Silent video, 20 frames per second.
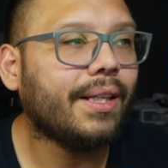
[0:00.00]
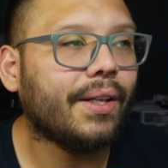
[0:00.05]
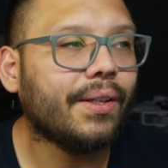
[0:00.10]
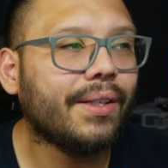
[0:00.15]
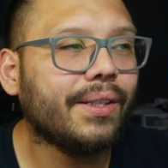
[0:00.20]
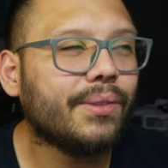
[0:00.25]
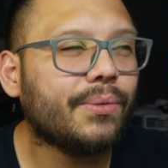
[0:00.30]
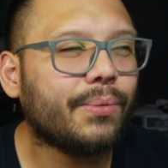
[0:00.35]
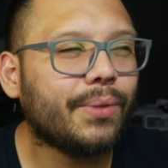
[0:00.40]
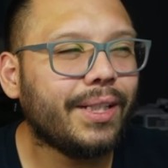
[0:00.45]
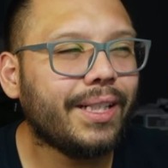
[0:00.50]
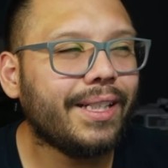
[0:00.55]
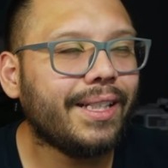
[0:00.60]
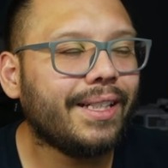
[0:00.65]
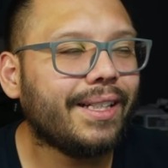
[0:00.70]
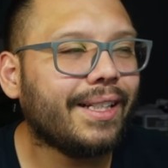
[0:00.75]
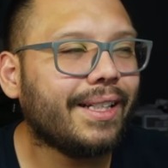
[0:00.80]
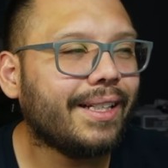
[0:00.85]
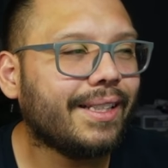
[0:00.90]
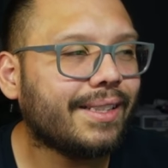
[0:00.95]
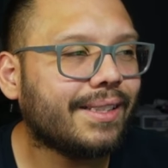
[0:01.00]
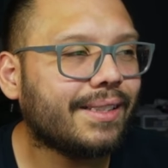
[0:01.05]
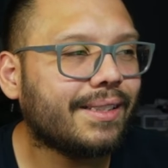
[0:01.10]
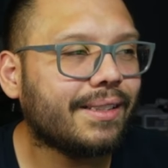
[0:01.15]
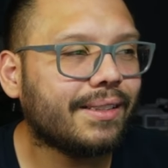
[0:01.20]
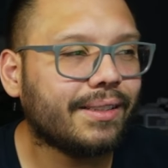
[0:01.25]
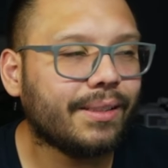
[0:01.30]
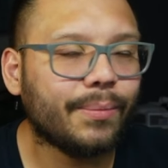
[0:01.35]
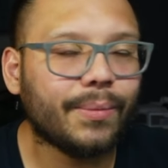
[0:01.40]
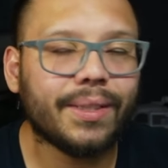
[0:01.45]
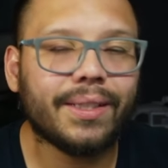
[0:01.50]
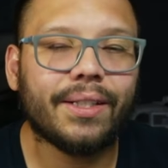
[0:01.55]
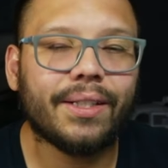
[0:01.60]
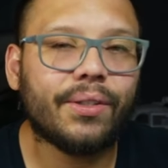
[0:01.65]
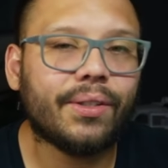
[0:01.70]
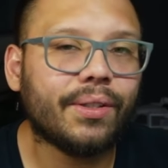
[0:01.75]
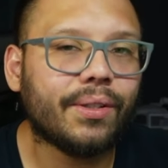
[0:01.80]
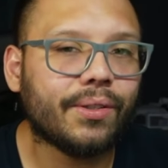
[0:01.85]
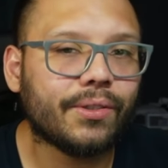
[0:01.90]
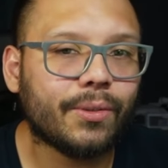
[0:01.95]
Now this really, it's something that
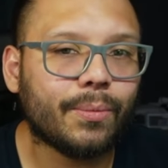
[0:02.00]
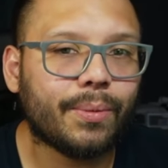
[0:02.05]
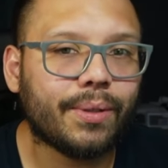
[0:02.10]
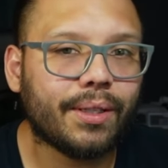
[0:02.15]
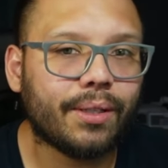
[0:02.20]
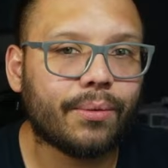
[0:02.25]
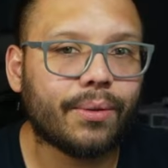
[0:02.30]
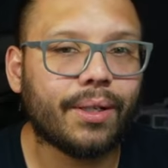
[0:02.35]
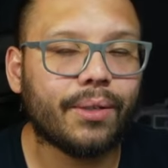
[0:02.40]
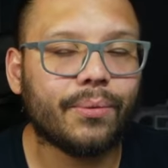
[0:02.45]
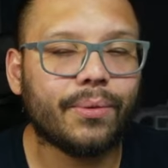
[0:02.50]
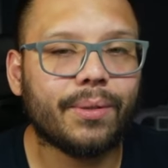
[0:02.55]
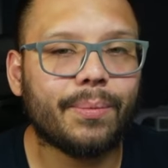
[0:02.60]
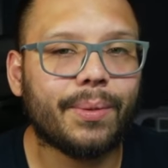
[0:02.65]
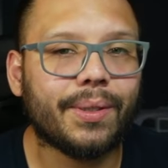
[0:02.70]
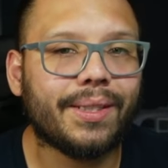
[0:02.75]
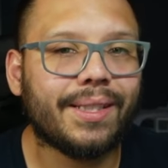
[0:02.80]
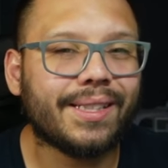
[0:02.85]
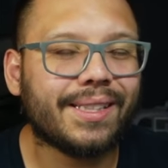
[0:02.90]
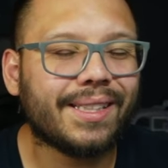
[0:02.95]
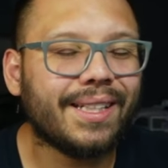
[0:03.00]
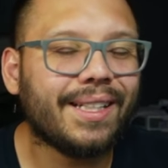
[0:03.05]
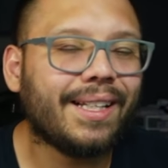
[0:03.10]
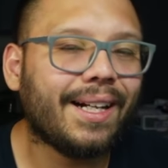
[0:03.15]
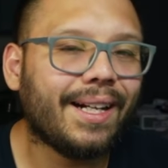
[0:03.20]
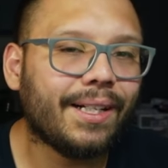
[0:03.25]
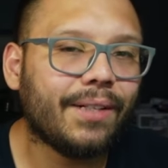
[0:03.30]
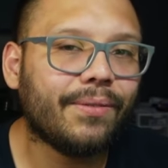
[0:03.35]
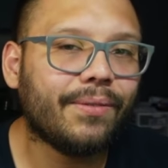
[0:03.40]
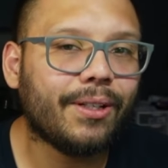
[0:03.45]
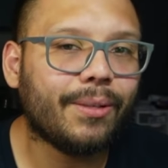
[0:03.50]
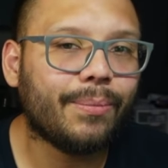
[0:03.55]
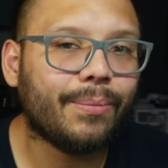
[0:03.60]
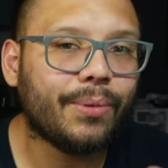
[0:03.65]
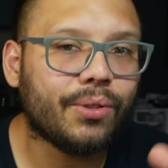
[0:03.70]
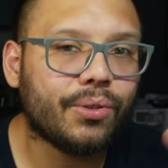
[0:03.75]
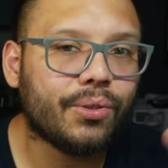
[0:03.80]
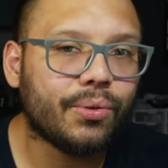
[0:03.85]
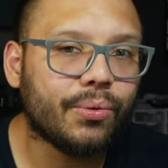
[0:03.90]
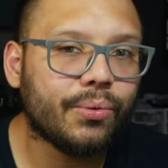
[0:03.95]
you can also play around with, but this can kind of help
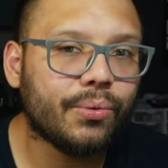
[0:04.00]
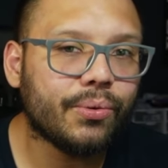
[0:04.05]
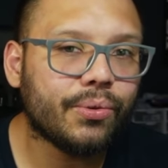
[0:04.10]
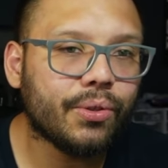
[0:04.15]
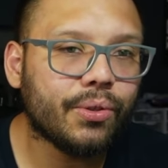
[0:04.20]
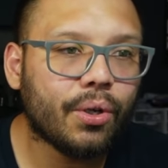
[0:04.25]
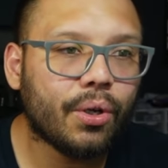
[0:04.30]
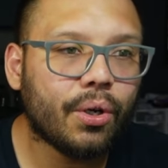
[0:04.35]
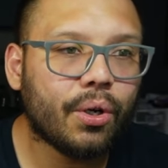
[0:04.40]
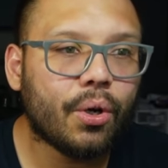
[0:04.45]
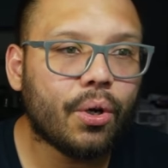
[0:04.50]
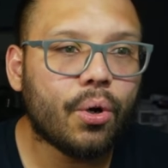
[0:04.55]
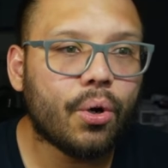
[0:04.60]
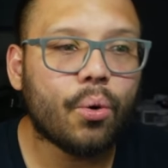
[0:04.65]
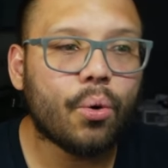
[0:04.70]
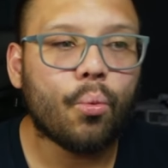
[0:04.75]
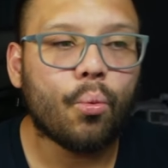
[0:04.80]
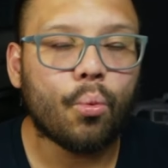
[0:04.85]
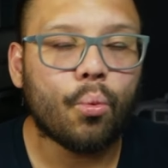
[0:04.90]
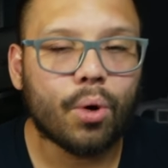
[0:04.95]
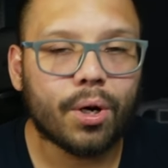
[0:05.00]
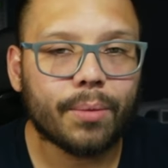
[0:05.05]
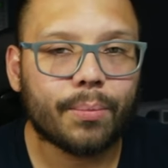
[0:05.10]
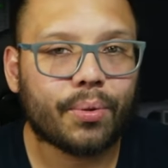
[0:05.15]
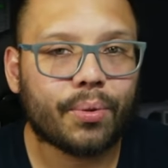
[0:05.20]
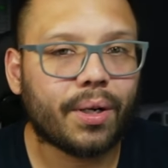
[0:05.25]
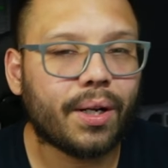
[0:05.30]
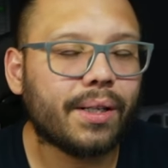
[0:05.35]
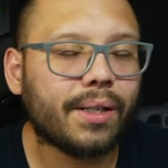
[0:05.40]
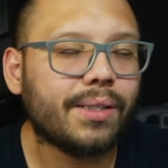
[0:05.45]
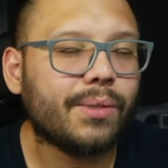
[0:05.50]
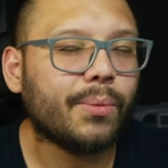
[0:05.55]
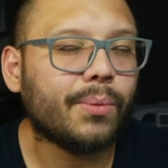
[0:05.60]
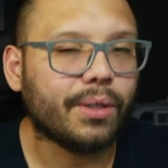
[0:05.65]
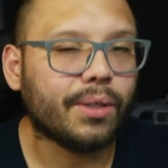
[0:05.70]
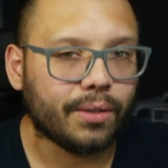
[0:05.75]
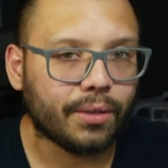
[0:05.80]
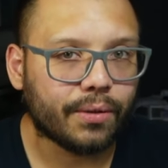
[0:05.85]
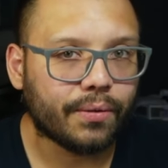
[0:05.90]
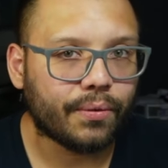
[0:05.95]
you choose what products you
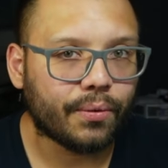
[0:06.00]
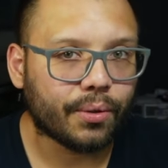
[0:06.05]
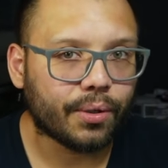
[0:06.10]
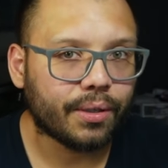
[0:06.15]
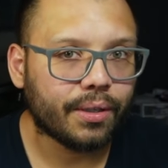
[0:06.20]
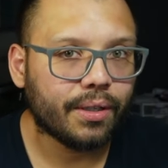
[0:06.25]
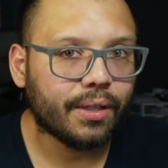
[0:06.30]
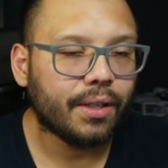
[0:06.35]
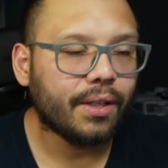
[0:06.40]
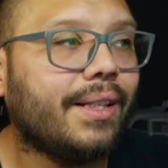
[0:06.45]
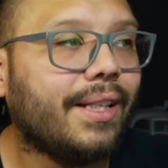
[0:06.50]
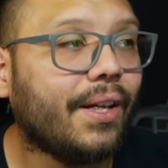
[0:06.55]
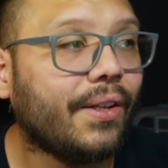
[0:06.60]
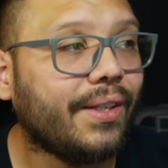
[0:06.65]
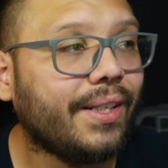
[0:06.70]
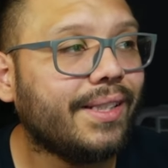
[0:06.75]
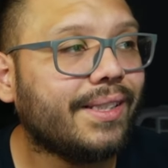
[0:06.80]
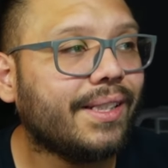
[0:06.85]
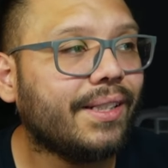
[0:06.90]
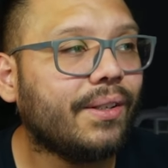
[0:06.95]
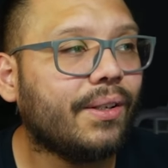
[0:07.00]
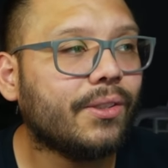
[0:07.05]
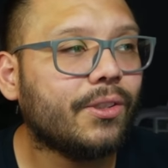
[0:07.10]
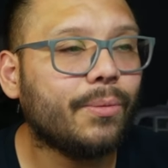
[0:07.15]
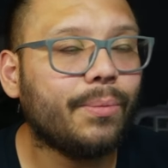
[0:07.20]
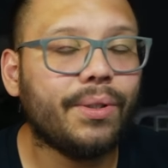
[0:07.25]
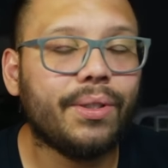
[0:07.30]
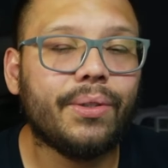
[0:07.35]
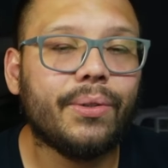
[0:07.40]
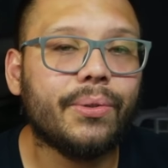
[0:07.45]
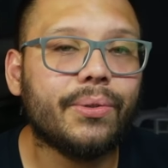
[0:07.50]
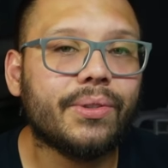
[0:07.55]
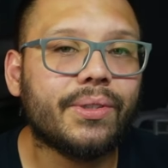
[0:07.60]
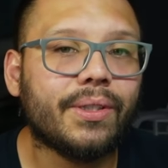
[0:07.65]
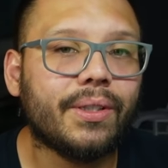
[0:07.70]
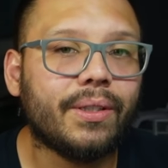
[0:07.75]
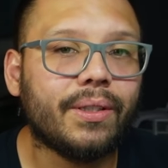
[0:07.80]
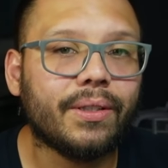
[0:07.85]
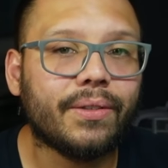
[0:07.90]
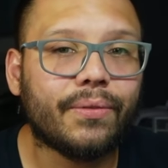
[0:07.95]
want to look for. Now these can also be used
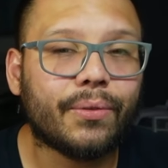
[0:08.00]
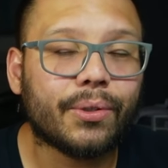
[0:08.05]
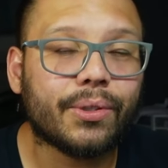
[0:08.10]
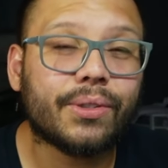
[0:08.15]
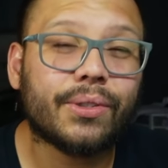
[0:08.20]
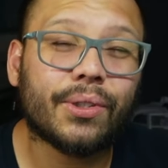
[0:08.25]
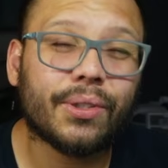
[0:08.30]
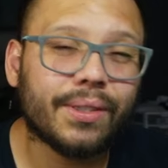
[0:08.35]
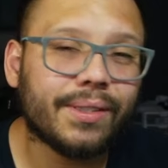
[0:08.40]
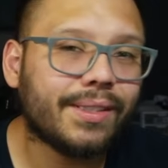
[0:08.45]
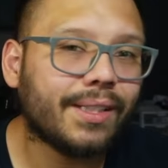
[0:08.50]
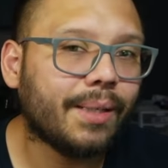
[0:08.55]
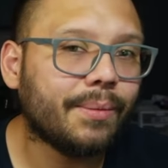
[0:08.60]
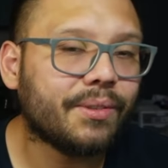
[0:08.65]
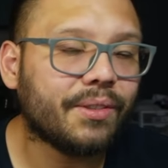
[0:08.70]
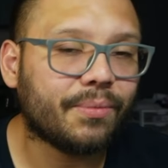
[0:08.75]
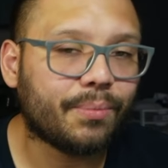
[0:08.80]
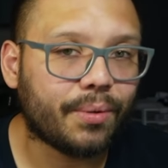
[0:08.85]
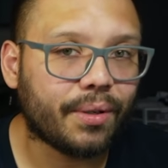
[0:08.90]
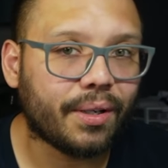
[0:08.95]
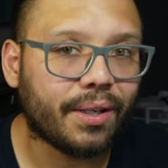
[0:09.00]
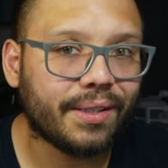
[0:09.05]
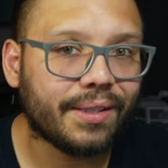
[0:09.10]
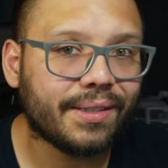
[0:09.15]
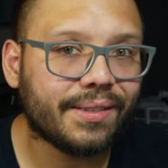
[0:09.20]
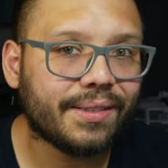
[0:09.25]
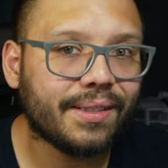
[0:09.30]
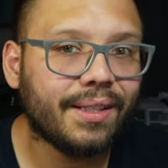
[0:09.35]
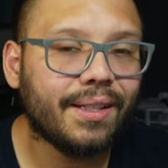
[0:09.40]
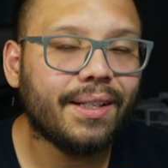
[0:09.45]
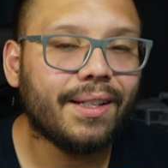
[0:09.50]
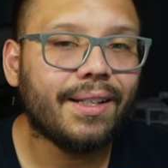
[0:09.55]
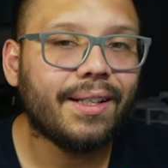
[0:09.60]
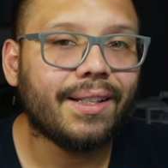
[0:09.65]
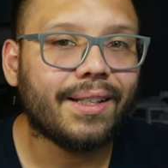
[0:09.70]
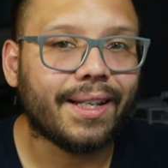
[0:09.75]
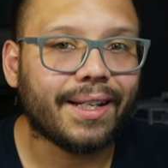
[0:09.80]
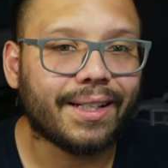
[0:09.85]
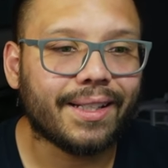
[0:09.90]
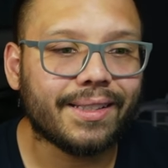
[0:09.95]
to look for certain types of products.
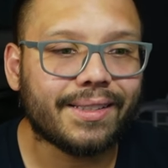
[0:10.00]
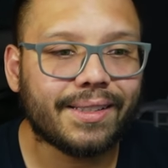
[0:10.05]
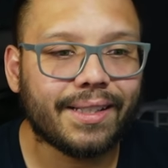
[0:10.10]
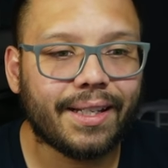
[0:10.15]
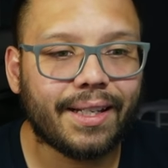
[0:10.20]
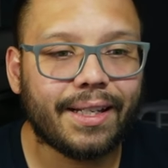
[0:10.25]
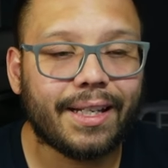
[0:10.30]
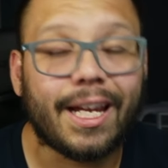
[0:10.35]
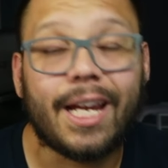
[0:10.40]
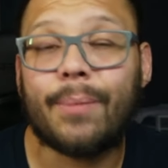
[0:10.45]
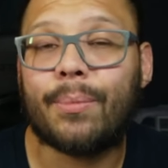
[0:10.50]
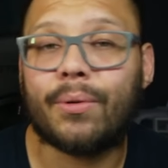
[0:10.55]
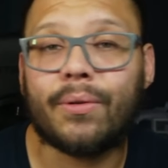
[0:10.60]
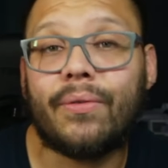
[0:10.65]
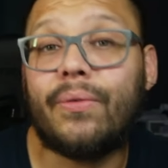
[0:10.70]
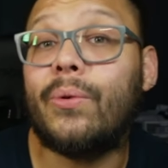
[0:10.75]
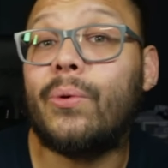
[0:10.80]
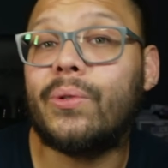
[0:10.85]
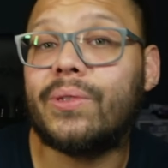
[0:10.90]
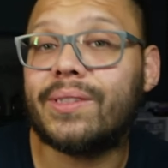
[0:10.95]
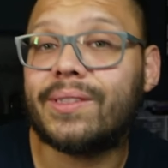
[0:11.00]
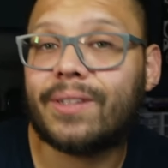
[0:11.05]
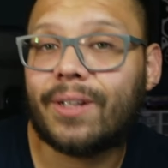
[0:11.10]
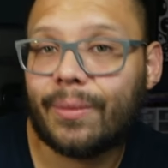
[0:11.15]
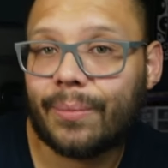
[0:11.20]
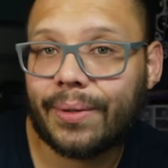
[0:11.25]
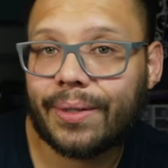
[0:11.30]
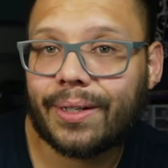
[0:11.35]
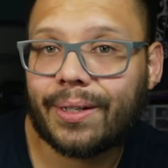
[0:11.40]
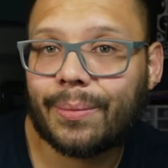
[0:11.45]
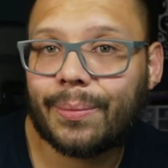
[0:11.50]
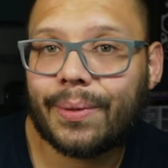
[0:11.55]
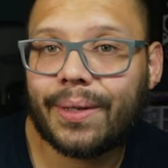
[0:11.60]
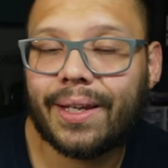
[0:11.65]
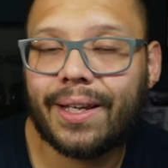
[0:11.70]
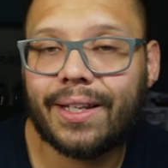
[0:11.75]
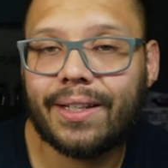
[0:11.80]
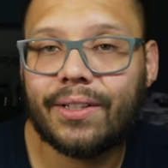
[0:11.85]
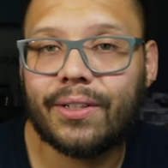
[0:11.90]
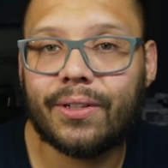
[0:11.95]
Like let's say April Fool's is coming up
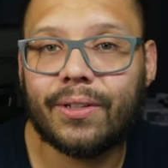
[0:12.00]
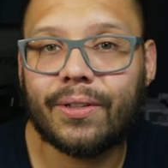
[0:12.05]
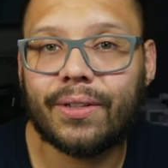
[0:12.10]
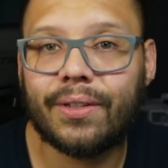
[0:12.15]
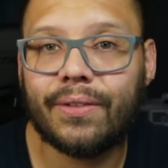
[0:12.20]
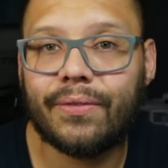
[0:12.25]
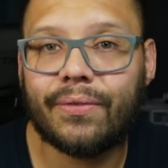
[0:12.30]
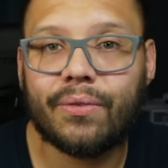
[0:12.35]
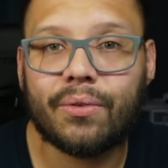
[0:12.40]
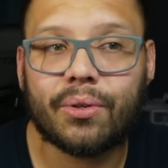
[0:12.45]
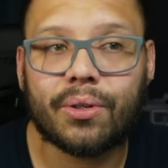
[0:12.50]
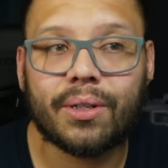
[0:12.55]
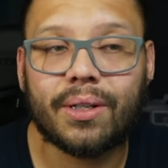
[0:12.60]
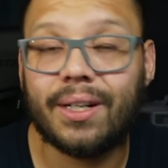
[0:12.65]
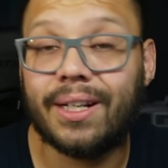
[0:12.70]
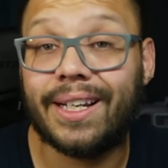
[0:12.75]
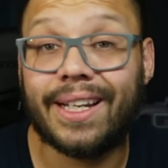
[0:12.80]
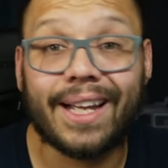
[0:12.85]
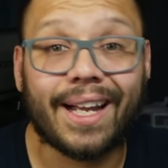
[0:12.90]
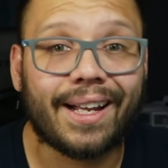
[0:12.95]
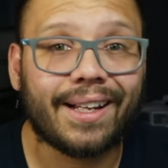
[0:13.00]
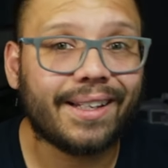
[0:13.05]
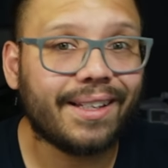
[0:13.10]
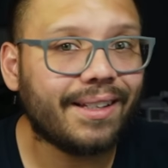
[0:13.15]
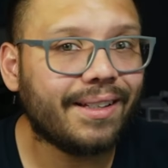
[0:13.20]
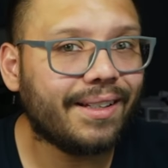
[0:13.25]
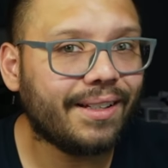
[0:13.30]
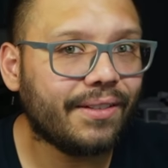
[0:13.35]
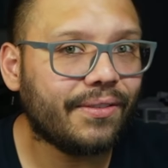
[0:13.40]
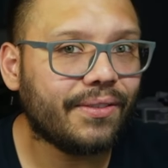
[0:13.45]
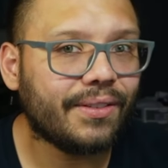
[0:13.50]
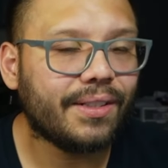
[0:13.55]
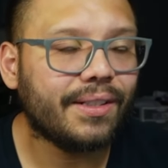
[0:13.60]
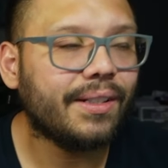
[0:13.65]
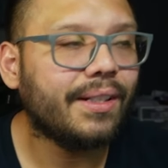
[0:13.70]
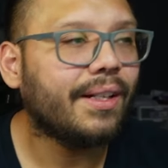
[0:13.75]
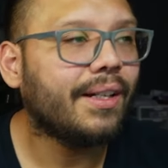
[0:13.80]
and you're looking for a gag gift.